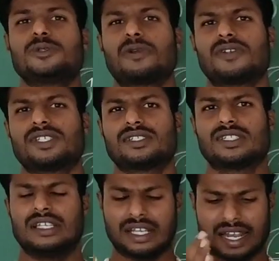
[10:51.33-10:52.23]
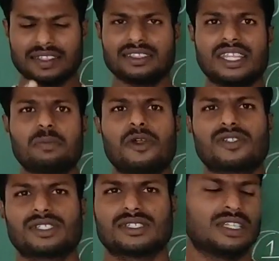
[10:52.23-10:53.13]
process, lengthy
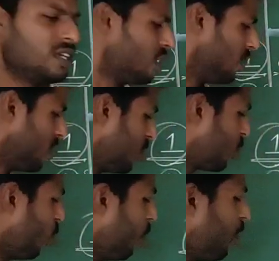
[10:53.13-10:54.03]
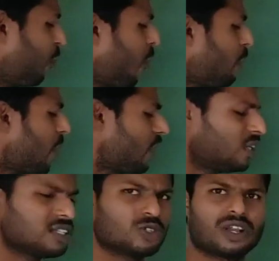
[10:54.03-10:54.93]
process. So many
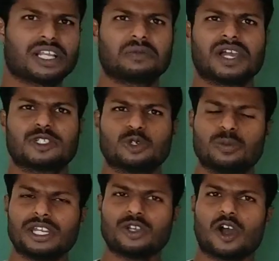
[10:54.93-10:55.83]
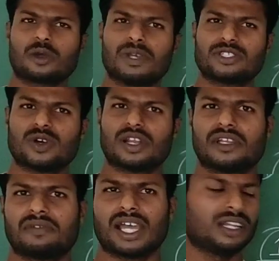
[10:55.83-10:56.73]
formalities are required, so many documents are
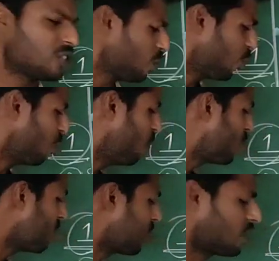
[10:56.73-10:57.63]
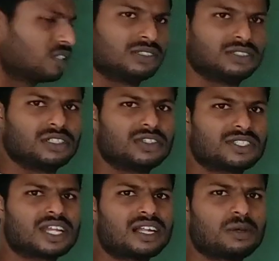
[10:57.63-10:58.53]
required. So huge risk to
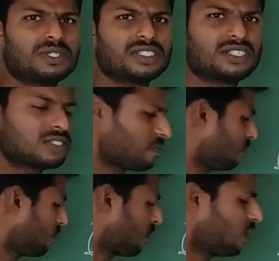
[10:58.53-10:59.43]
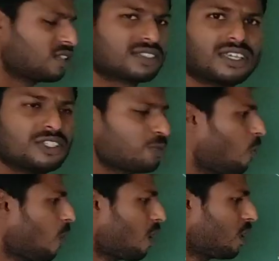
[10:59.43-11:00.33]
start a business. Risk is
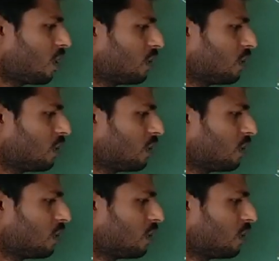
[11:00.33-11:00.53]
more,